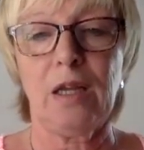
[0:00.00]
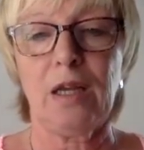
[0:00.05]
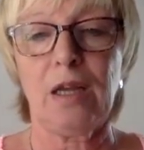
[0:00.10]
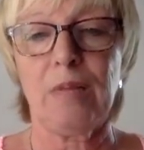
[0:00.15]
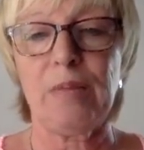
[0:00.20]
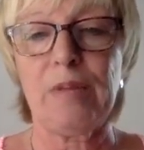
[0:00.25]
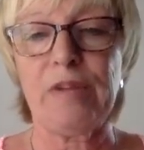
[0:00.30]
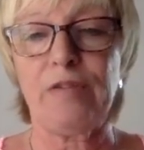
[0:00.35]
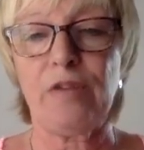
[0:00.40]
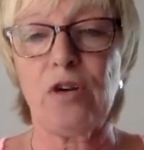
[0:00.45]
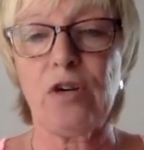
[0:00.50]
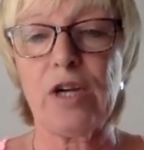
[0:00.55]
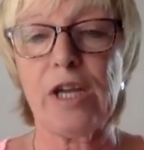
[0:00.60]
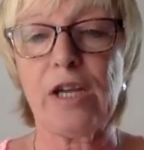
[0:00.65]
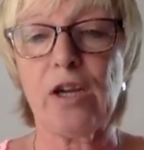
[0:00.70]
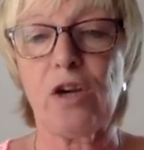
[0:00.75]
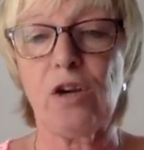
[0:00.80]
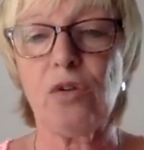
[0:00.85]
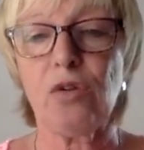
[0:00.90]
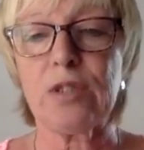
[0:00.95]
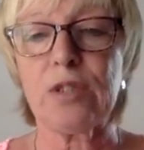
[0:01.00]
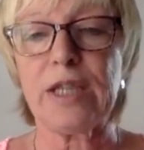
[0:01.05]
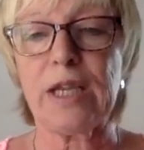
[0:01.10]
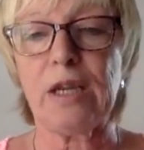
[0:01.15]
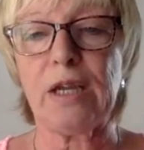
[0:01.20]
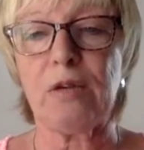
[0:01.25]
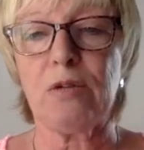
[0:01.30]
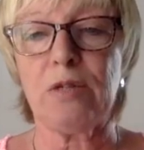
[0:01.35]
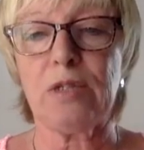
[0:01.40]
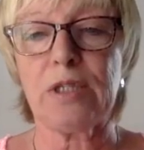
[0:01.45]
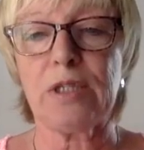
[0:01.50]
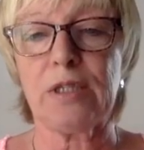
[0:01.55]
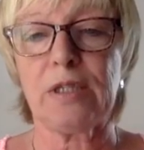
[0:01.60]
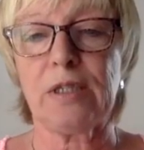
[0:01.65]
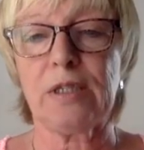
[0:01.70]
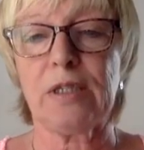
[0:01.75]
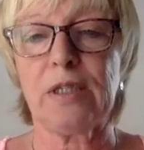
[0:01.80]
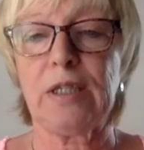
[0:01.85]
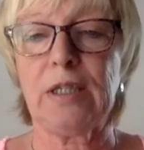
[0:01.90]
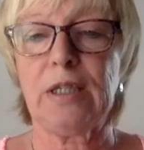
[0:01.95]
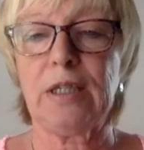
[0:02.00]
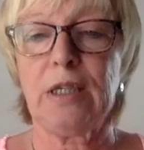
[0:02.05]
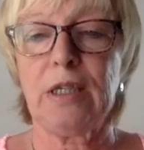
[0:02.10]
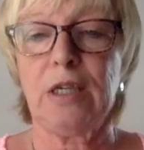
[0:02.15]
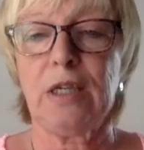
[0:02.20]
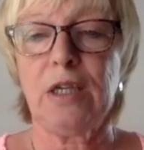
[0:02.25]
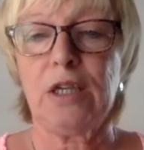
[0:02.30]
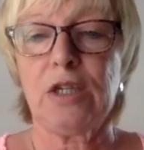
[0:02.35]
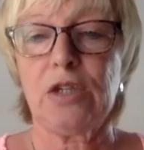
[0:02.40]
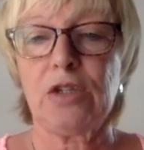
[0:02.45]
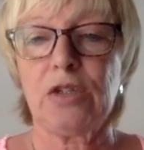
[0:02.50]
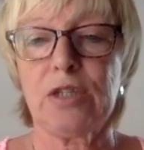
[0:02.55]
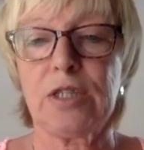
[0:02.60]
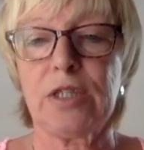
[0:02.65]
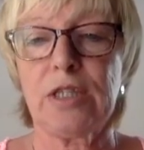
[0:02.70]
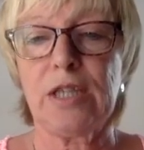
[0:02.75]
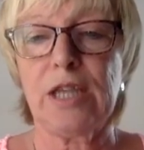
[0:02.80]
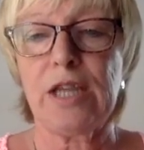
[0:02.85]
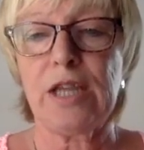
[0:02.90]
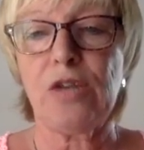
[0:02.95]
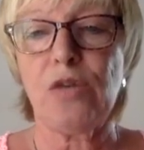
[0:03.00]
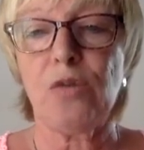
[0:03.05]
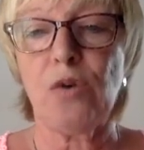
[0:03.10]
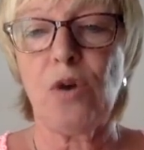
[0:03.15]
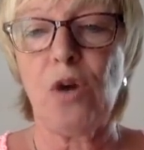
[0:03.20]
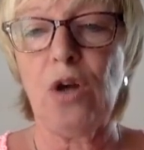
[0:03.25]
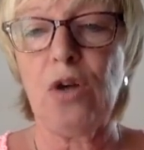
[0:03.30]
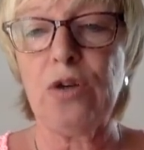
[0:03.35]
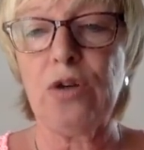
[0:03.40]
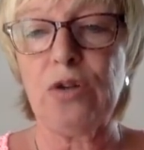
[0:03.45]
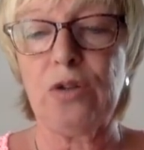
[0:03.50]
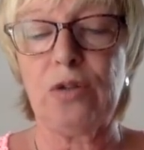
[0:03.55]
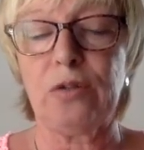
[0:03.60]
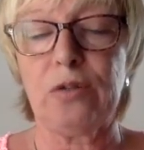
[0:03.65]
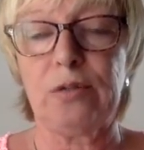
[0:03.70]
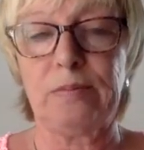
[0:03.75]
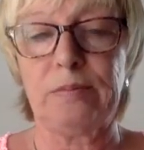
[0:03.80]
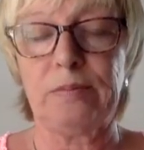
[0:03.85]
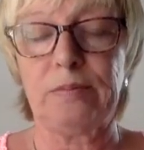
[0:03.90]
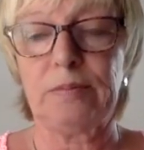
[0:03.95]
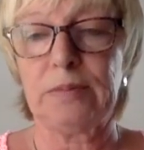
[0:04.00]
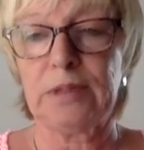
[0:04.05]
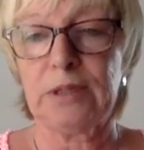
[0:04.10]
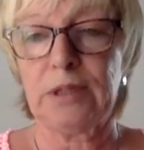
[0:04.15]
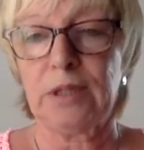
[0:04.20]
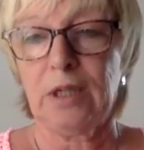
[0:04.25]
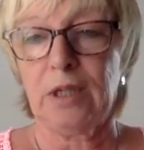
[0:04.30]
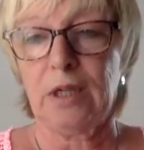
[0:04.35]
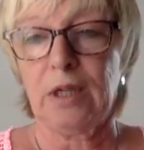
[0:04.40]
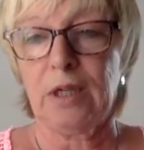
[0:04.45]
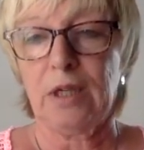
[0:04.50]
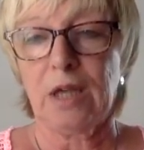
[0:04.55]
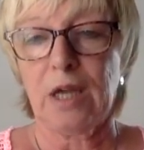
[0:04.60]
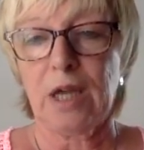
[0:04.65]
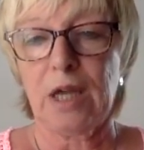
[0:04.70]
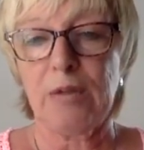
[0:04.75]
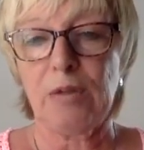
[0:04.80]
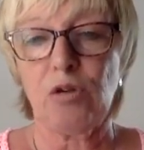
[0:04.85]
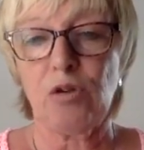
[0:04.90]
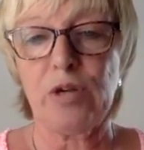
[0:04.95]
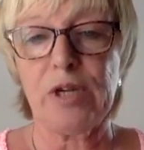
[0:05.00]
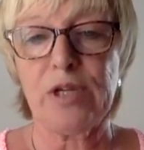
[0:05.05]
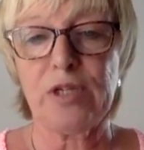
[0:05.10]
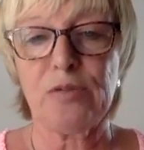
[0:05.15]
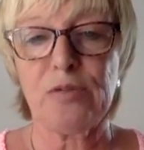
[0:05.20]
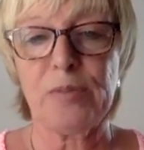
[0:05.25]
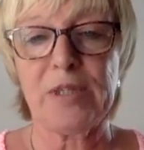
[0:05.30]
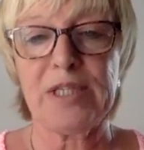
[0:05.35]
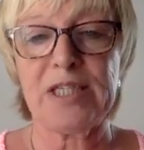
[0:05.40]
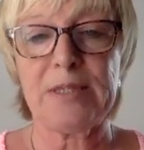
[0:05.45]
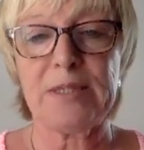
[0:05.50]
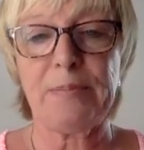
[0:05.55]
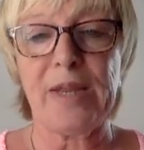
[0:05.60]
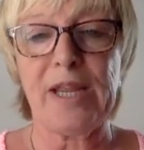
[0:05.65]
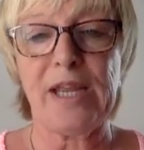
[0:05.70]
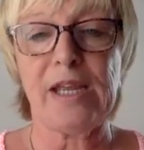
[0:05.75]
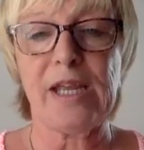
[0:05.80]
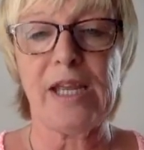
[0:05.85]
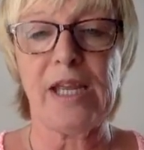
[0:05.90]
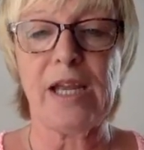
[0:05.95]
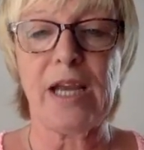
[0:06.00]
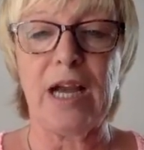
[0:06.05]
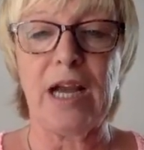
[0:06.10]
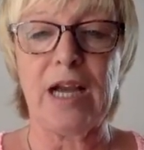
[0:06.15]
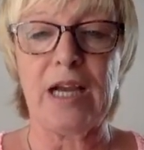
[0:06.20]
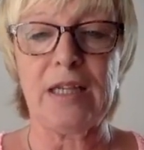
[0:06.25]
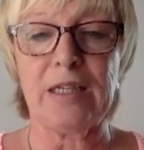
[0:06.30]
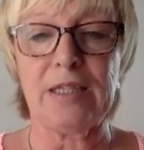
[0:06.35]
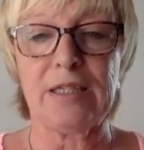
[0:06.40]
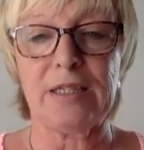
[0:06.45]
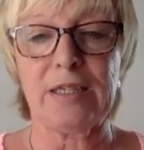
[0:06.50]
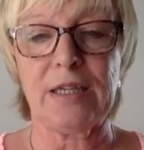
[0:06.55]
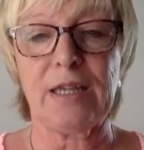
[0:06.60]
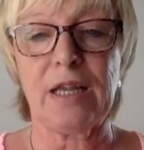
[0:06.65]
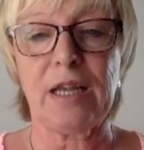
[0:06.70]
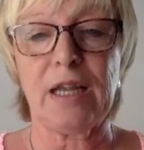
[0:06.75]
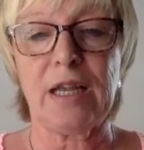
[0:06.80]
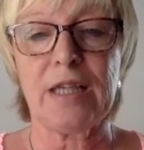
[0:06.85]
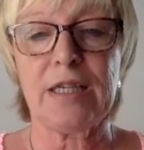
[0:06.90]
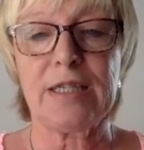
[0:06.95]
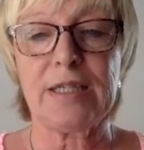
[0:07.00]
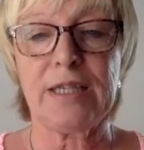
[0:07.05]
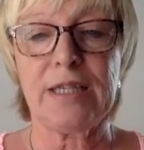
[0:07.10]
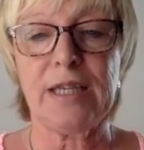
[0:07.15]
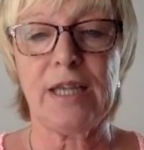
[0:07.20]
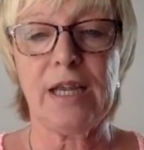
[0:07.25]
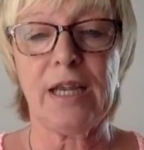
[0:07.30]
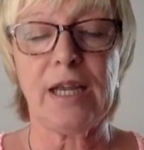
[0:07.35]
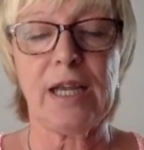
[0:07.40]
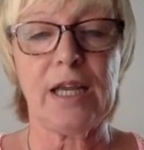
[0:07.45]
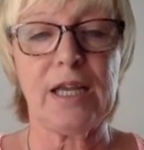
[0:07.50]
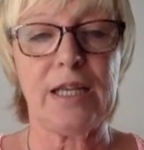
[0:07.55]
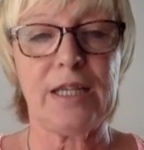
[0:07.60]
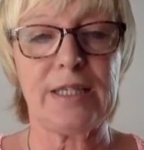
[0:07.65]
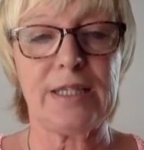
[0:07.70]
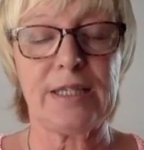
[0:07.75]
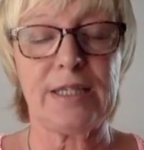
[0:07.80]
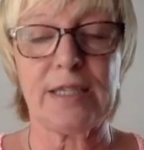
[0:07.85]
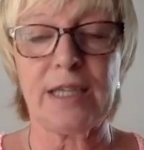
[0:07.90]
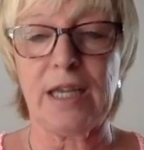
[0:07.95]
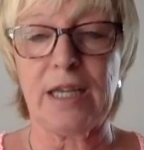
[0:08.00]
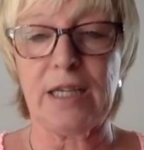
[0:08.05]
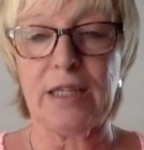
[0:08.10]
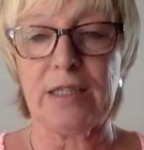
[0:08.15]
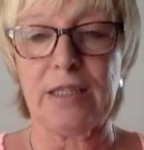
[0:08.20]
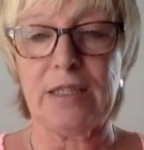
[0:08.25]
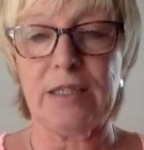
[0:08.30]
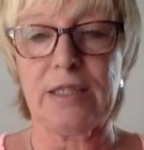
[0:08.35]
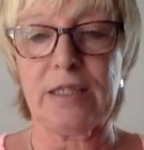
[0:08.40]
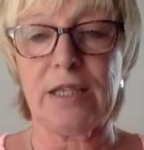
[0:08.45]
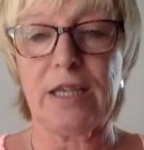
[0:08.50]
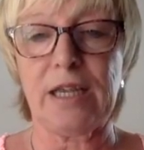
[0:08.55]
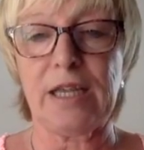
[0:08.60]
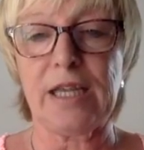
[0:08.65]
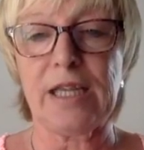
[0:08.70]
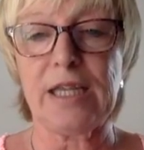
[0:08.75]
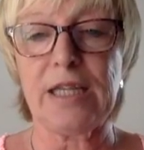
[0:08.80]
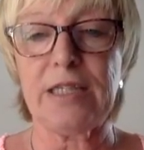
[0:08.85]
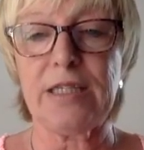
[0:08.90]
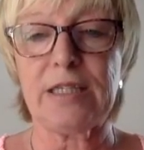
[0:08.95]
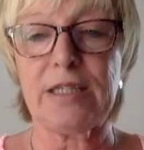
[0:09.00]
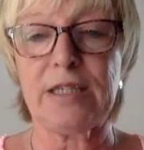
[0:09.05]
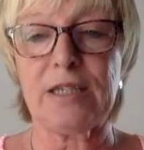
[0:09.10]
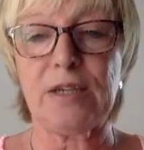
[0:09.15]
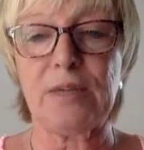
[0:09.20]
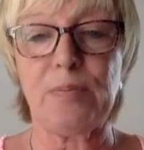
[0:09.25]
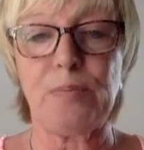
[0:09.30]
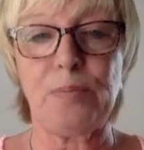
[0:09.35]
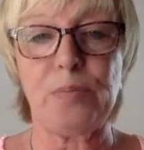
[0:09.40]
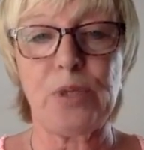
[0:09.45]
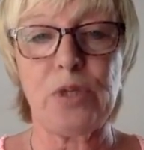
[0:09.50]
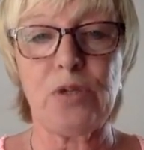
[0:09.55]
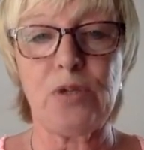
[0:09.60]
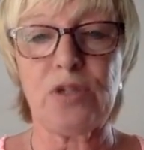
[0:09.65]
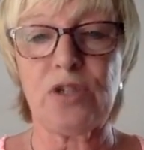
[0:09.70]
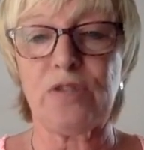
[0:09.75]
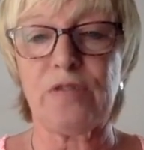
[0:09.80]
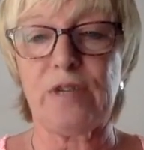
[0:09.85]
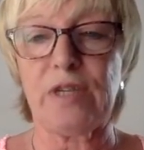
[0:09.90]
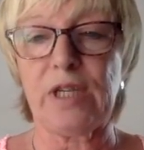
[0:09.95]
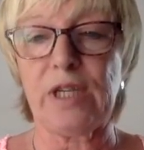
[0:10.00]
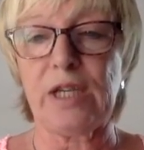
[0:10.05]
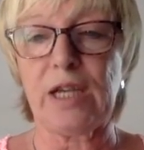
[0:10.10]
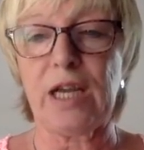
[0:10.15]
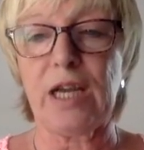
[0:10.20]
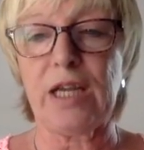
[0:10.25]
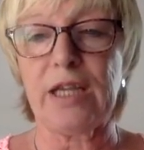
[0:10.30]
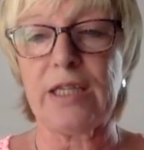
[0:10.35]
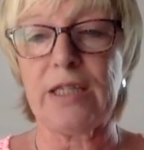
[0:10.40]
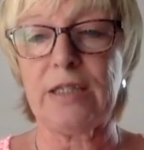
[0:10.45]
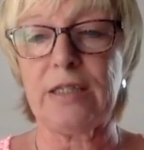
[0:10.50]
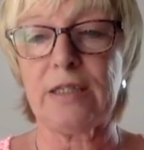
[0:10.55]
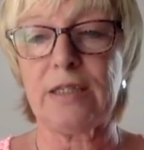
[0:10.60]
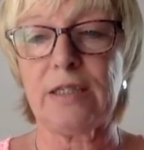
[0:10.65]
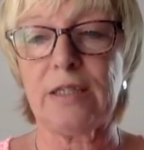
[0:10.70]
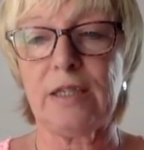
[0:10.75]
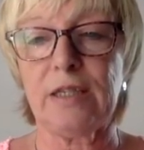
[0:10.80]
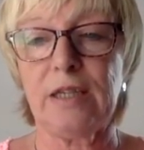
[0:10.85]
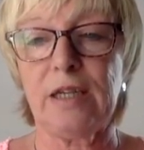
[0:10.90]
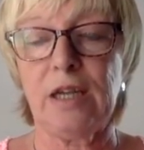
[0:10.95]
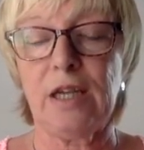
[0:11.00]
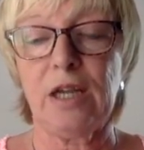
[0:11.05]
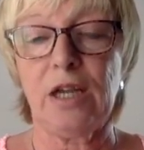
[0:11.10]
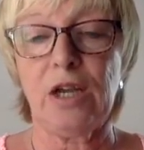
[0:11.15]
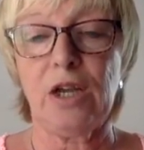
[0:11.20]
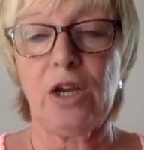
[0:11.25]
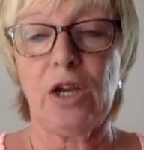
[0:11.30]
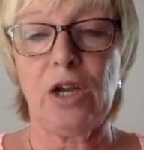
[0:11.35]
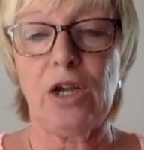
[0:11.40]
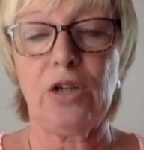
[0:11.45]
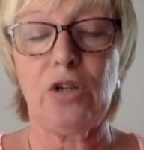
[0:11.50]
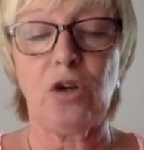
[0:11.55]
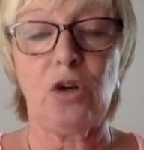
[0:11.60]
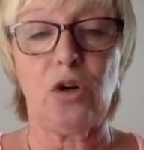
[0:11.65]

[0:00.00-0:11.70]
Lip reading: And before I close out, just to let you all know, I'm going to be speaking at Take a Stand Against Abuse of Any Kind, an